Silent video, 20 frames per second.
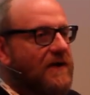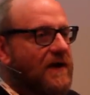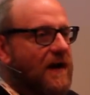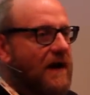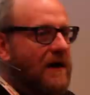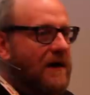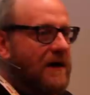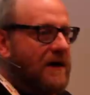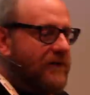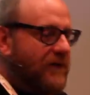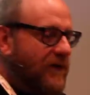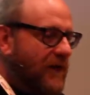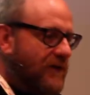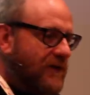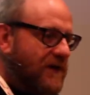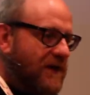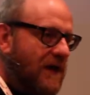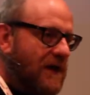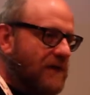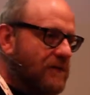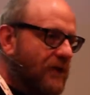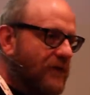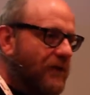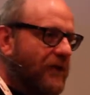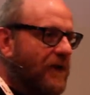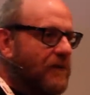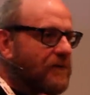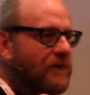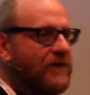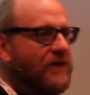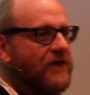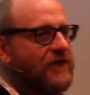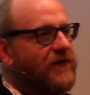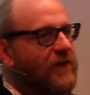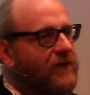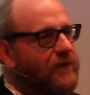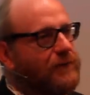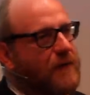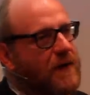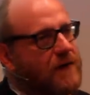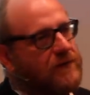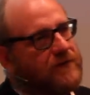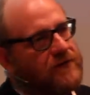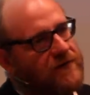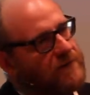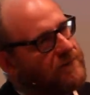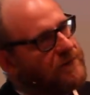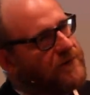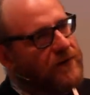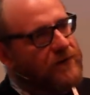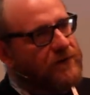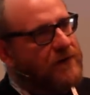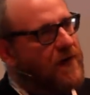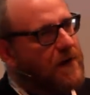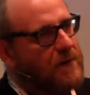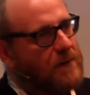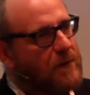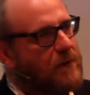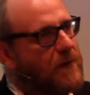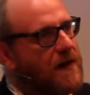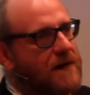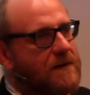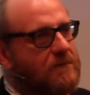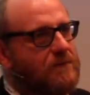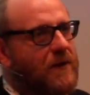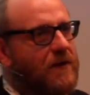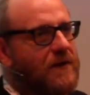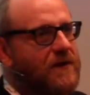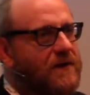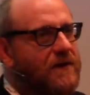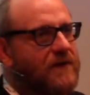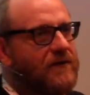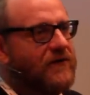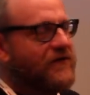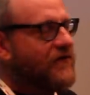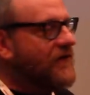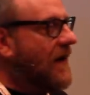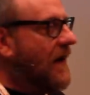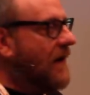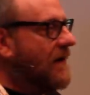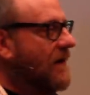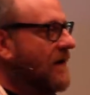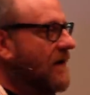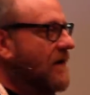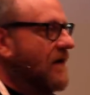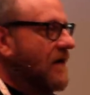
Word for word: Uh, if you have a cable fault with the soft moulds, you have to throw them away and buy another set.